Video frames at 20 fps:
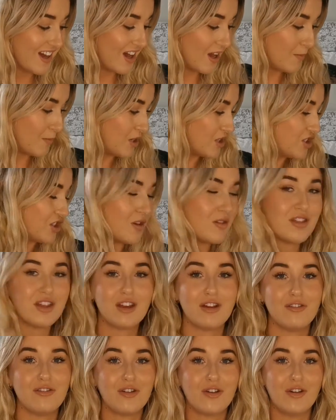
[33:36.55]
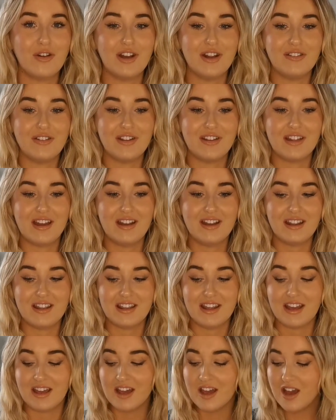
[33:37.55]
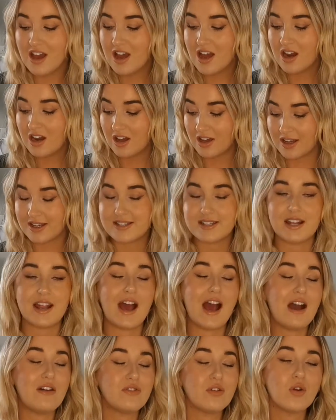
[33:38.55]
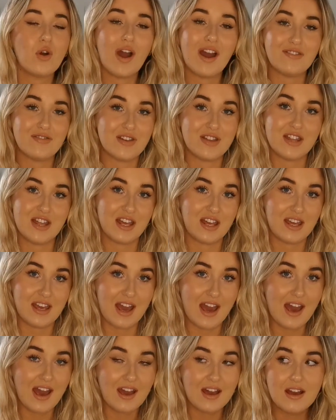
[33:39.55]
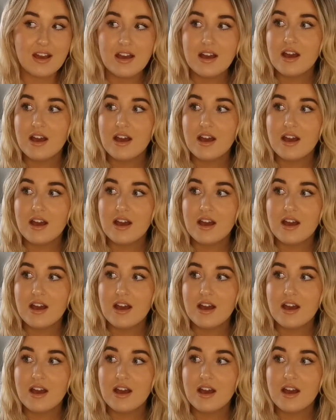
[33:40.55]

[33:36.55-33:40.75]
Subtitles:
I don't think I've forgotten anything. Like I said, I haven't got everything yet.